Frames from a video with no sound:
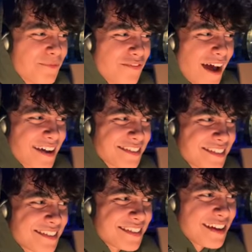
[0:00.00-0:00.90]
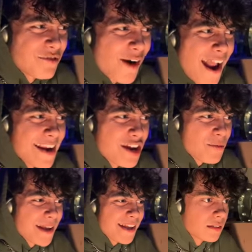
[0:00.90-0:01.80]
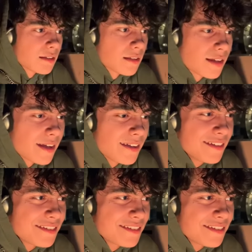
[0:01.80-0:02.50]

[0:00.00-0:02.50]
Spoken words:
fast Sid ran near me. Hey,